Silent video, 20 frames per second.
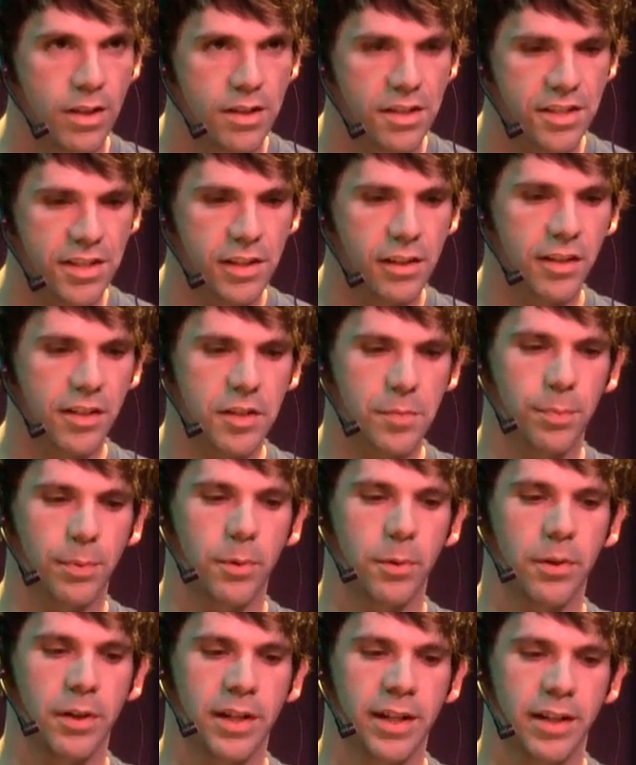still
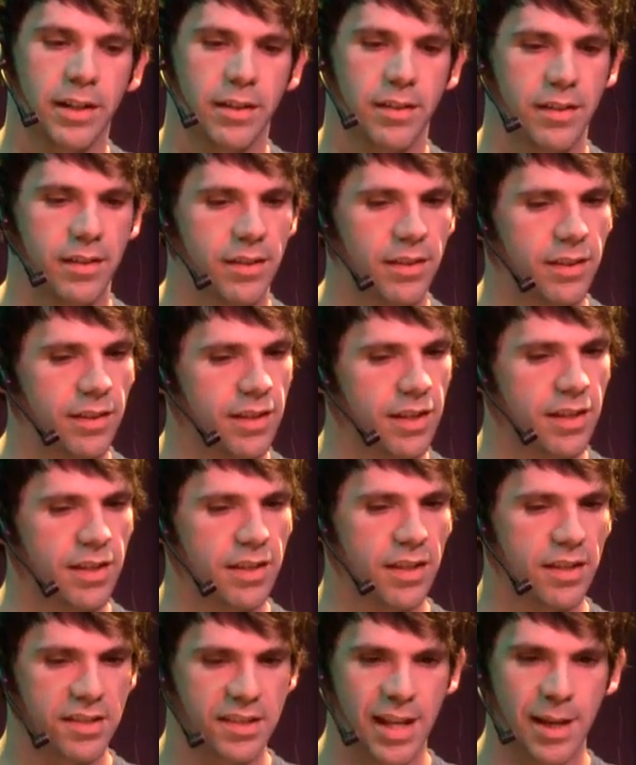exploring the
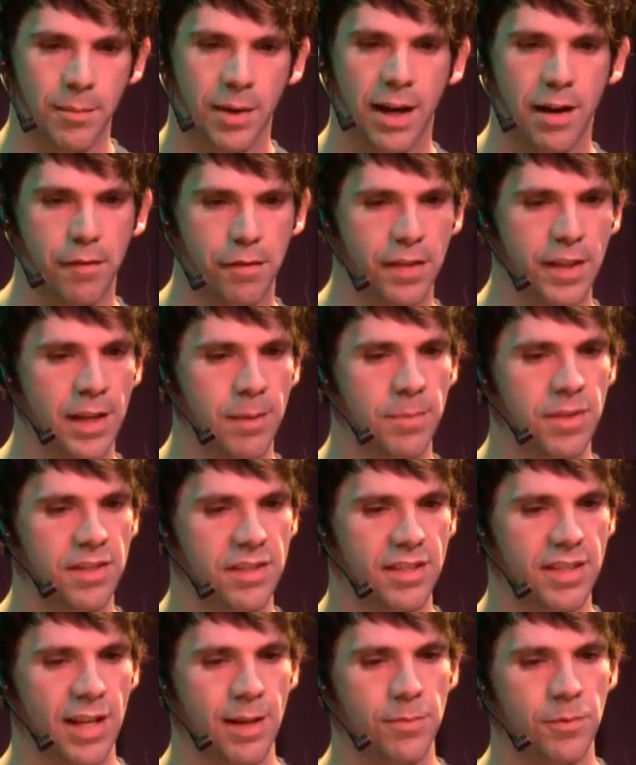same kind of theme, these
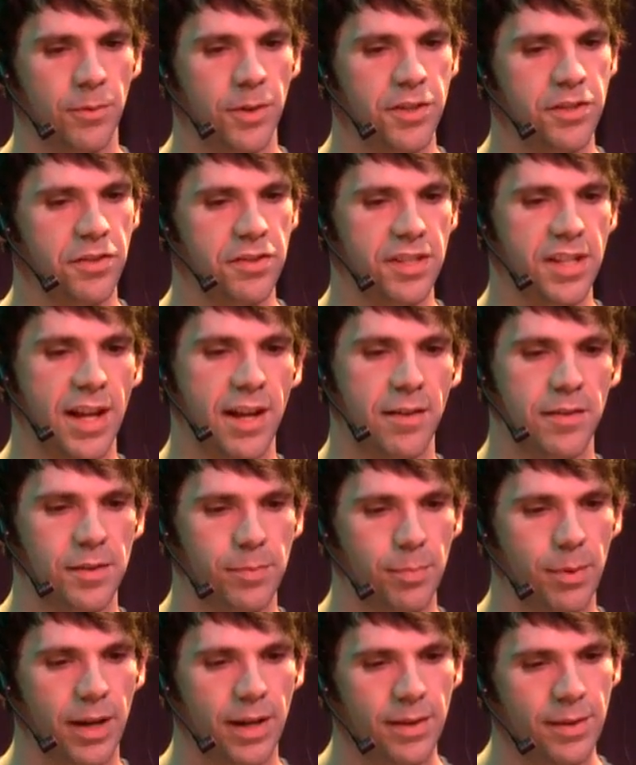same original sounds,
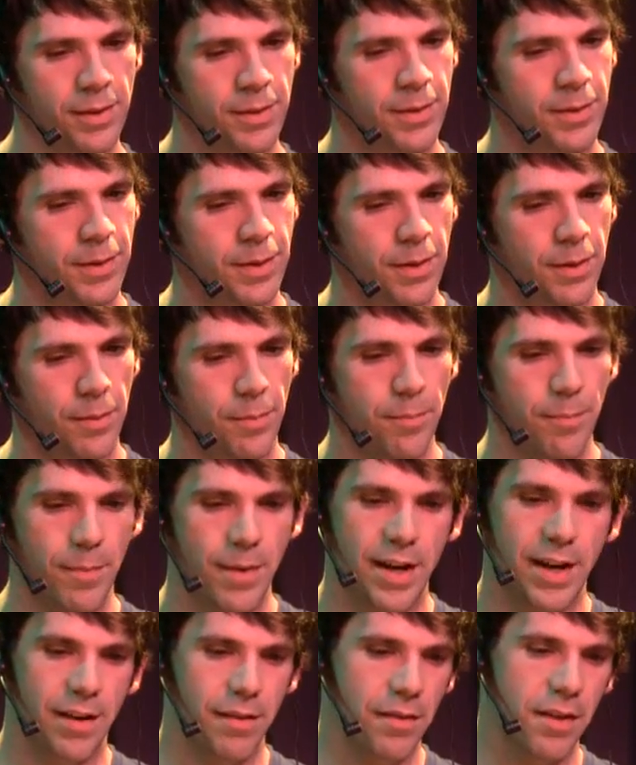but
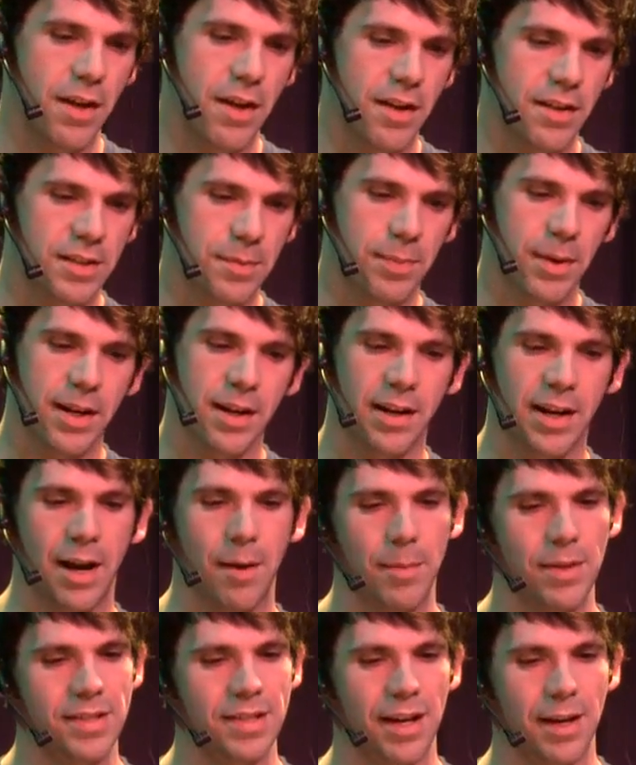depending on how
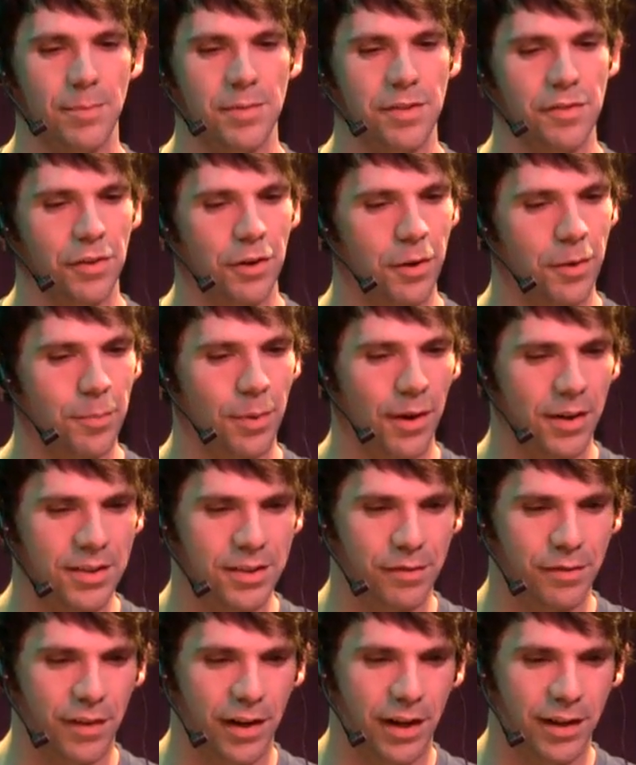many times you've heard Parks
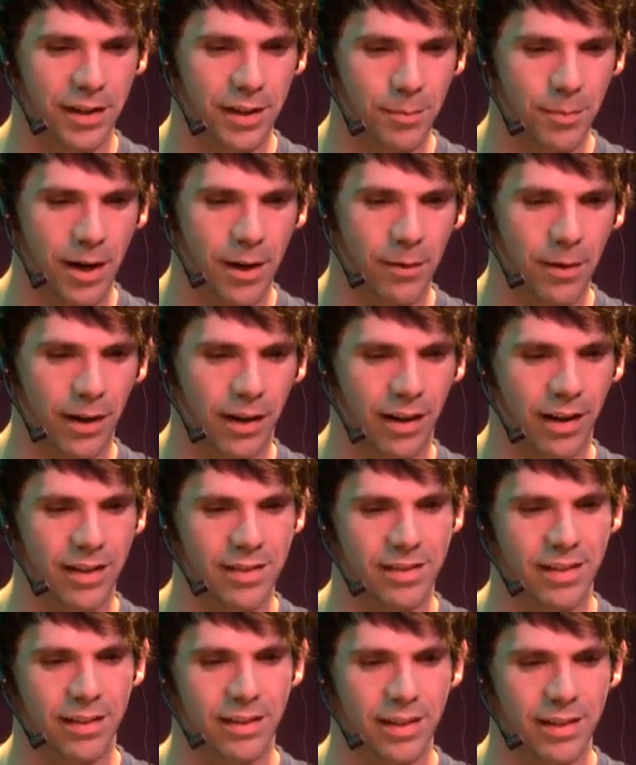and Fire, then you might
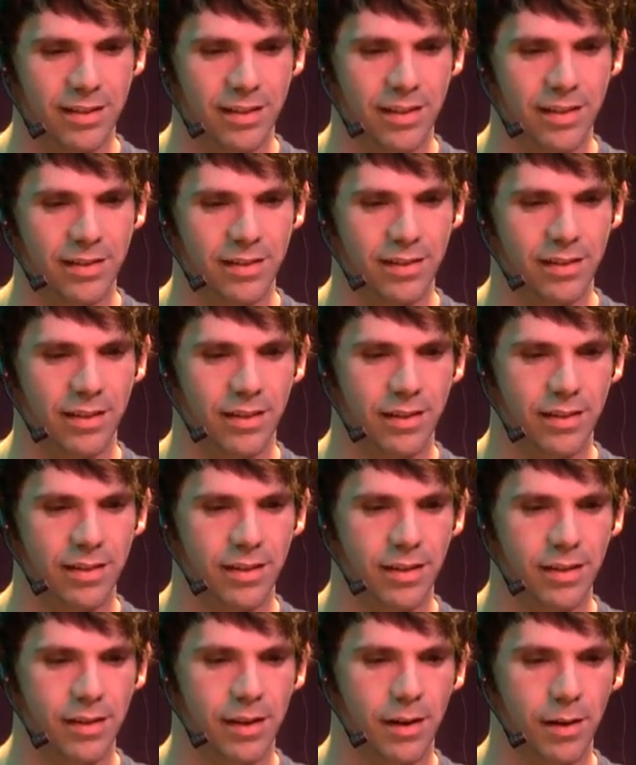recognize that this is
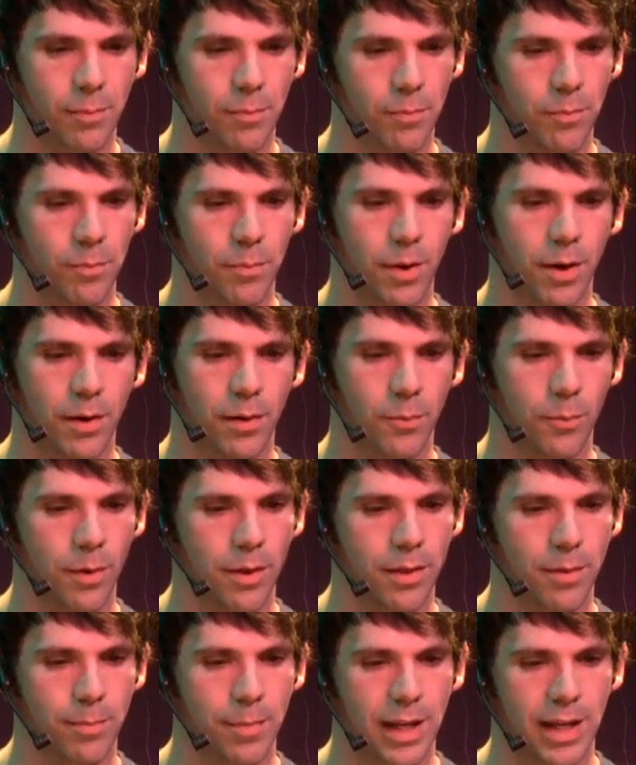one
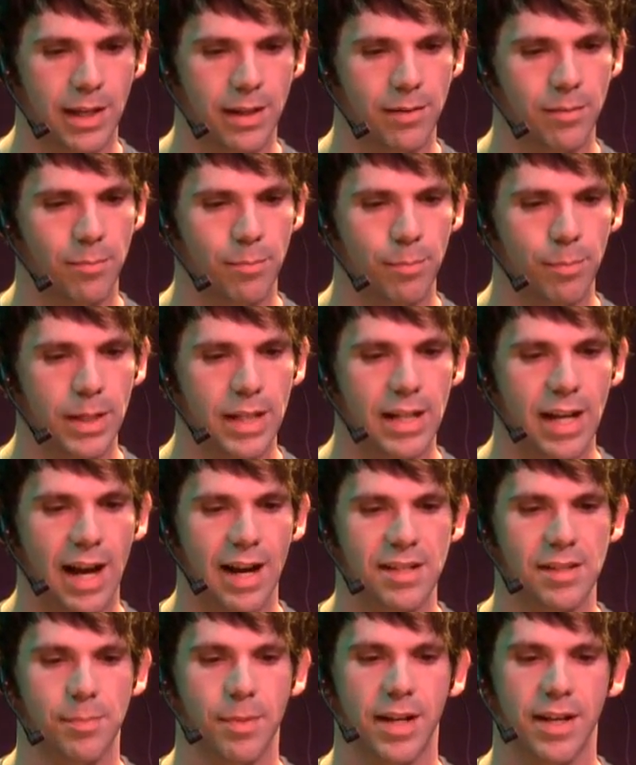of the main beat
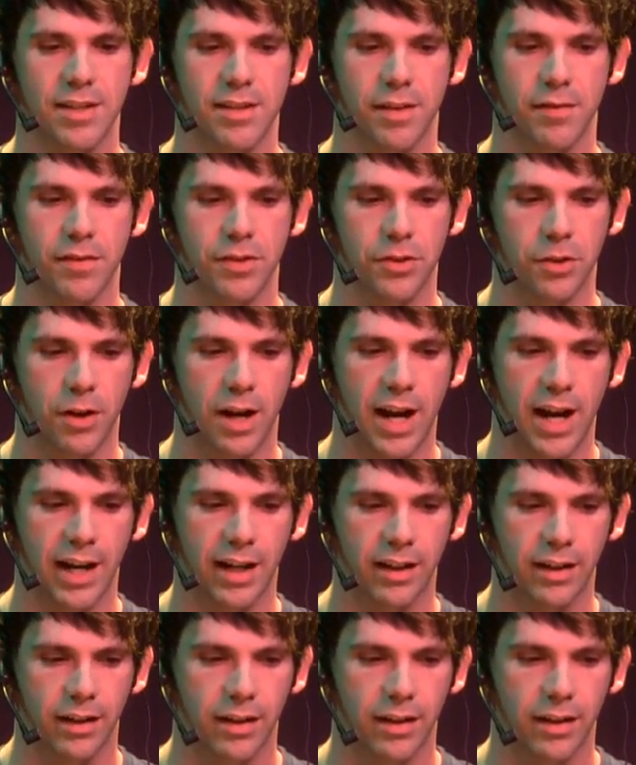aspects of the track.